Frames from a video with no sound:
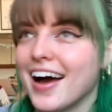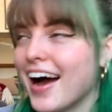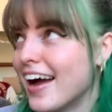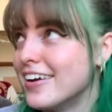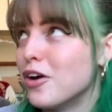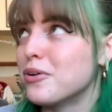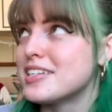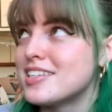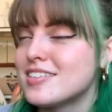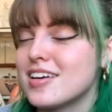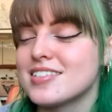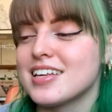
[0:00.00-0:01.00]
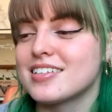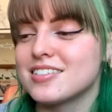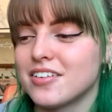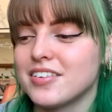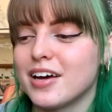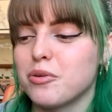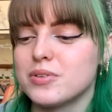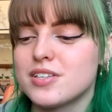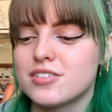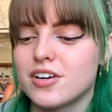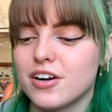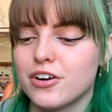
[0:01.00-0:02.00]
I noticed it does like sunlight once it
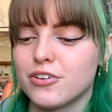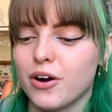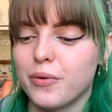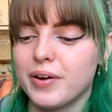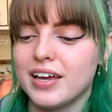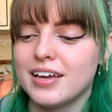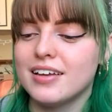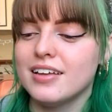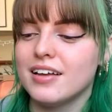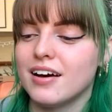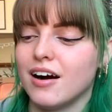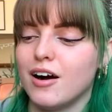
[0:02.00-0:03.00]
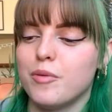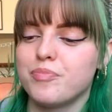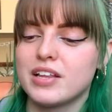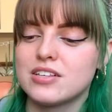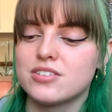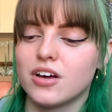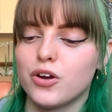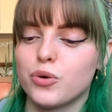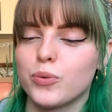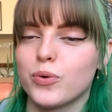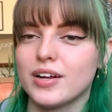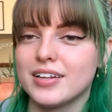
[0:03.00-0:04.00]
started growing. The sun
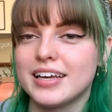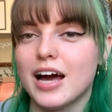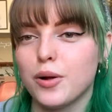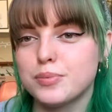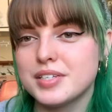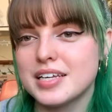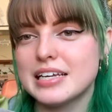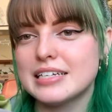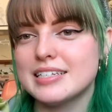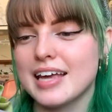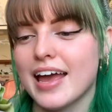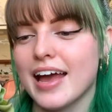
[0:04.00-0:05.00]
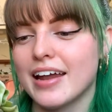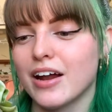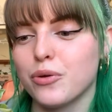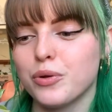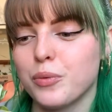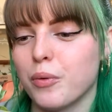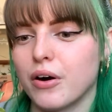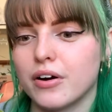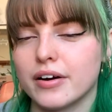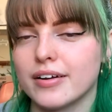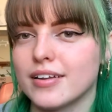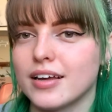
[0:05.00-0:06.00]
really helped it, and I only water
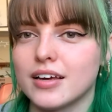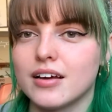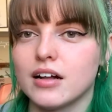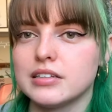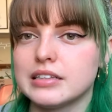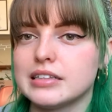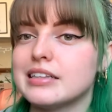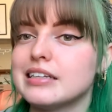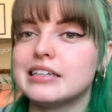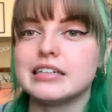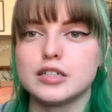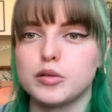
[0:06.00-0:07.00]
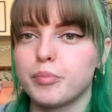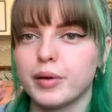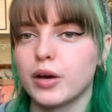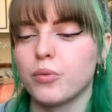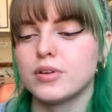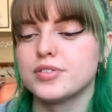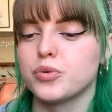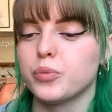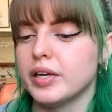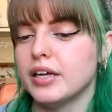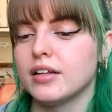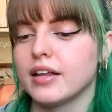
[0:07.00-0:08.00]
it like a little bit once a
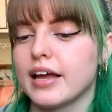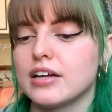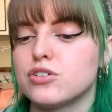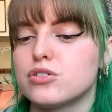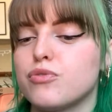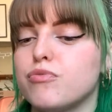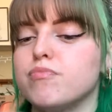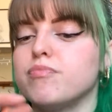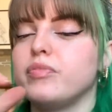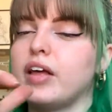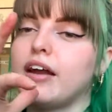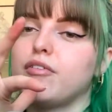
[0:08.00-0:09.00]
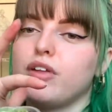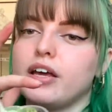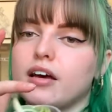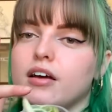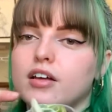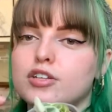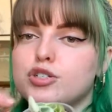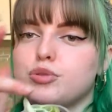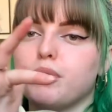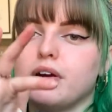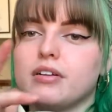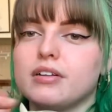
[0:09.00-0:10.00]
week. Like I just kind of like
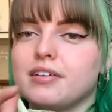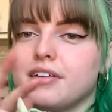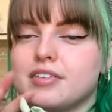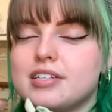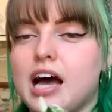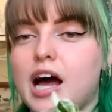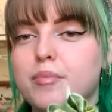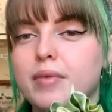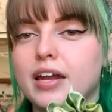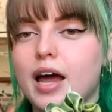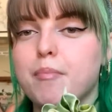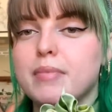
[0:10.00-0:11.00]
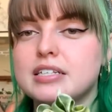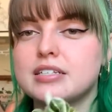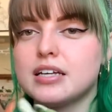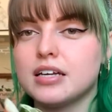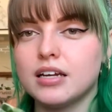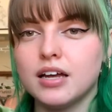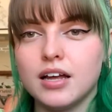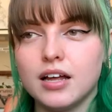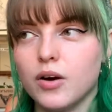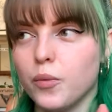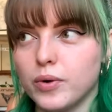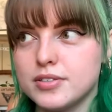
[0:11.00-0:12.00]
sprinkle it on the top and I mist it
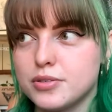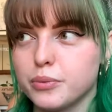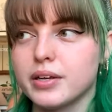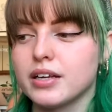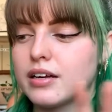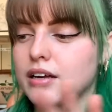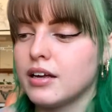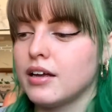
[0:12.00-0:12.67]
once a week.